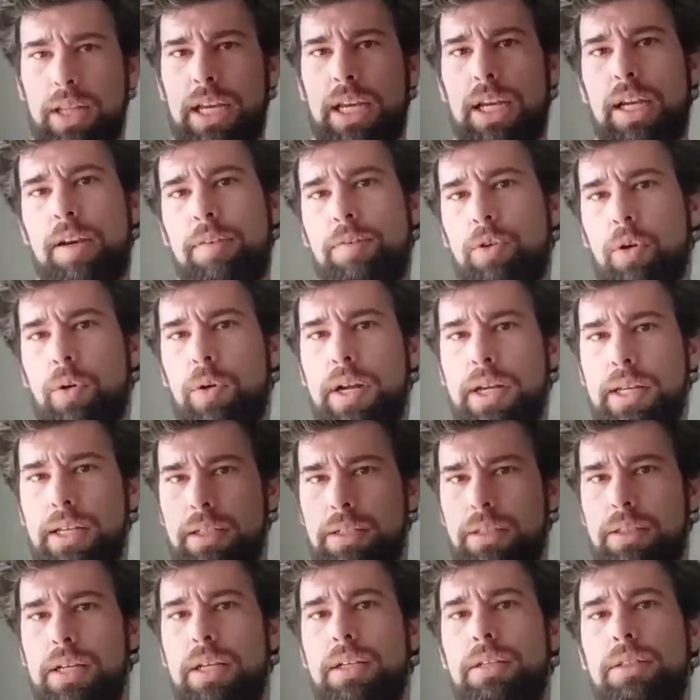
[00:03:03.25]
lift or any
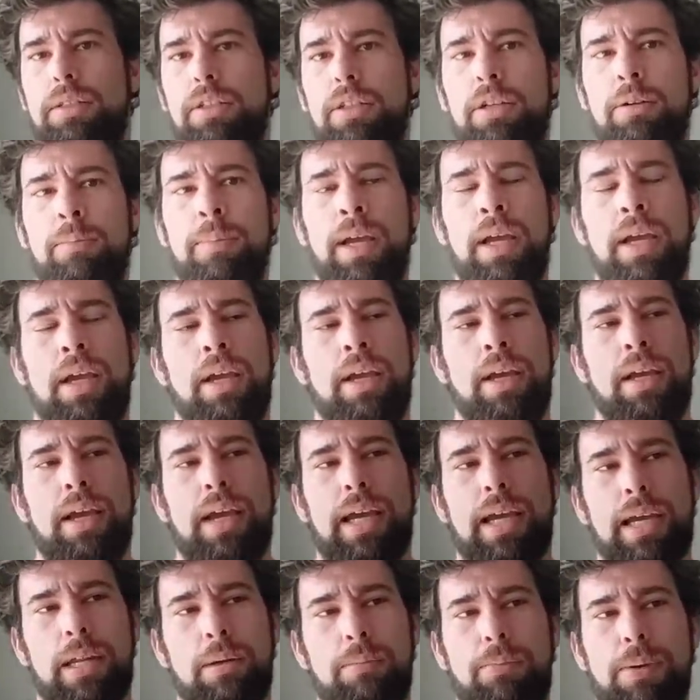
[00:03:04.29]
system,
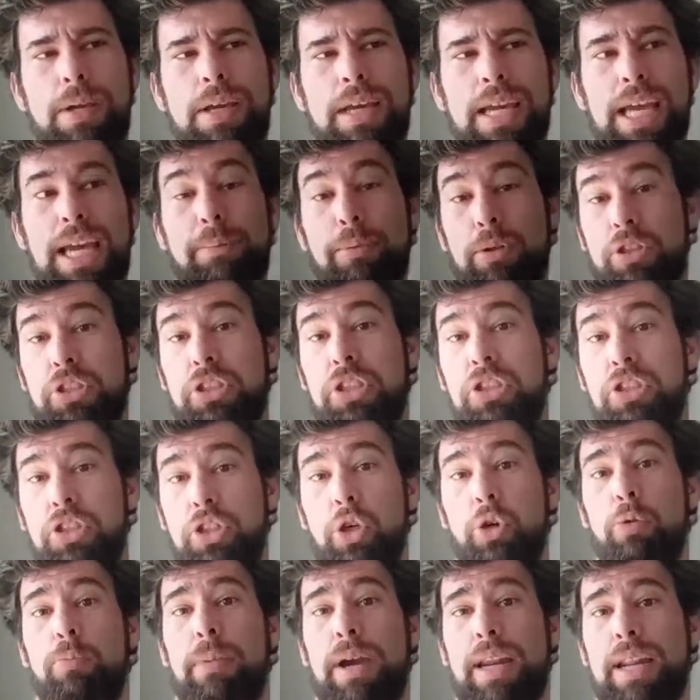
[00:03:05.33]
and being able to
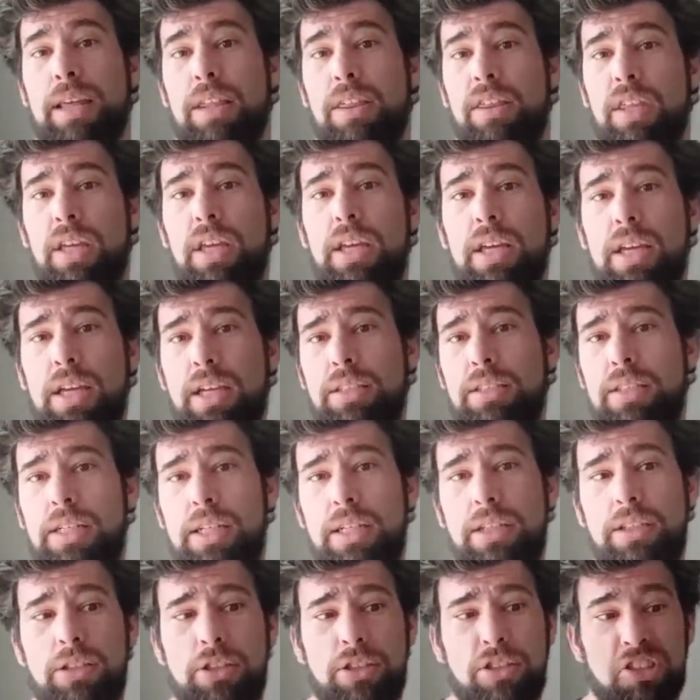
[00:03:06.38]
do many things
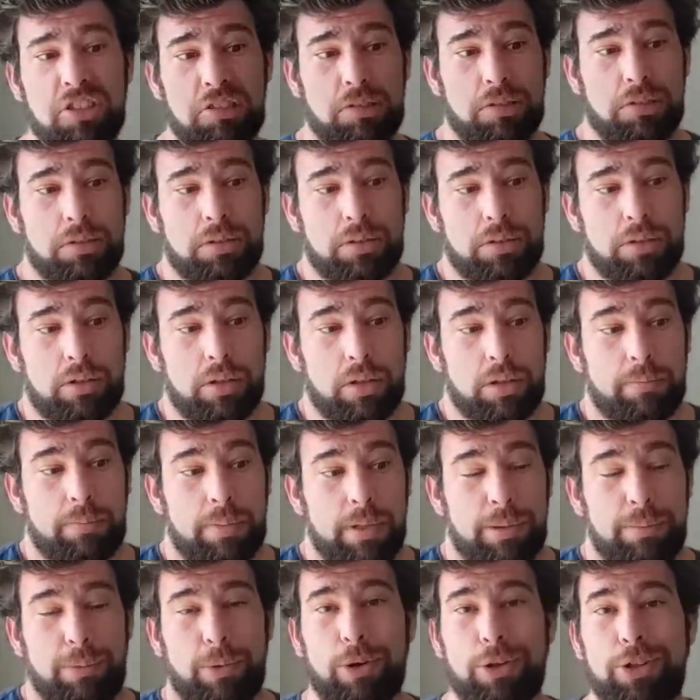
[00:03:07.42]
is just going to
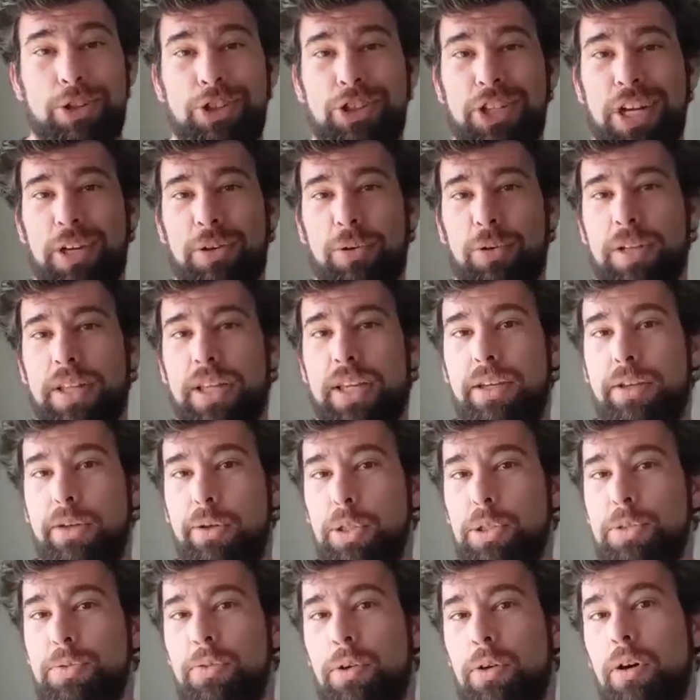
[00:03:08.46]
be more generally
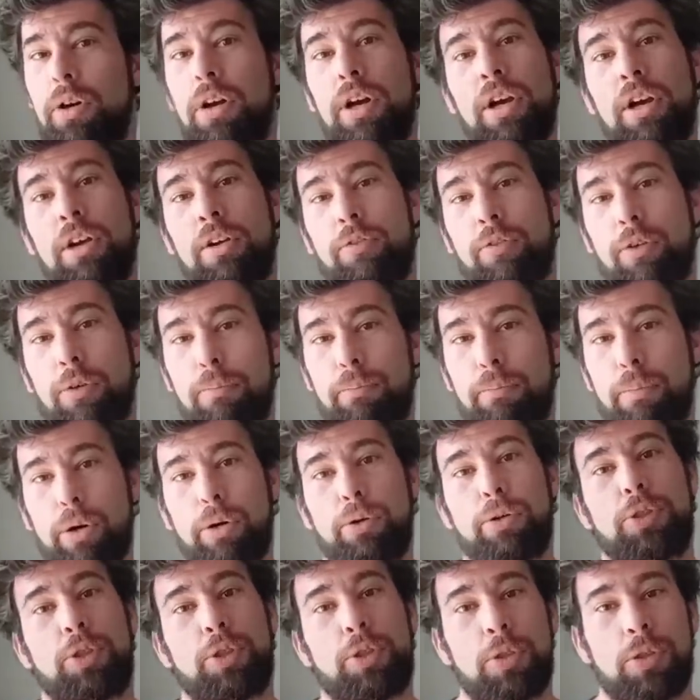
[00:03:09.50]
useful for
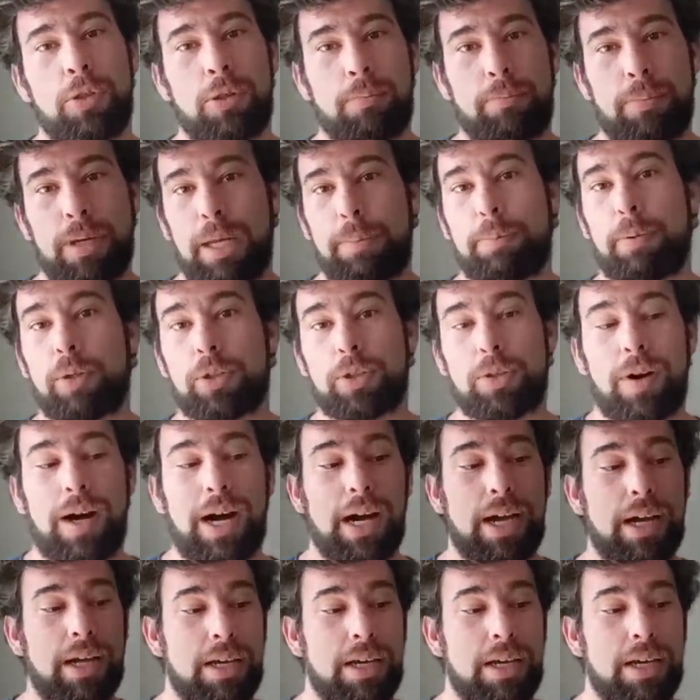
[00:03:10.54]
most people. So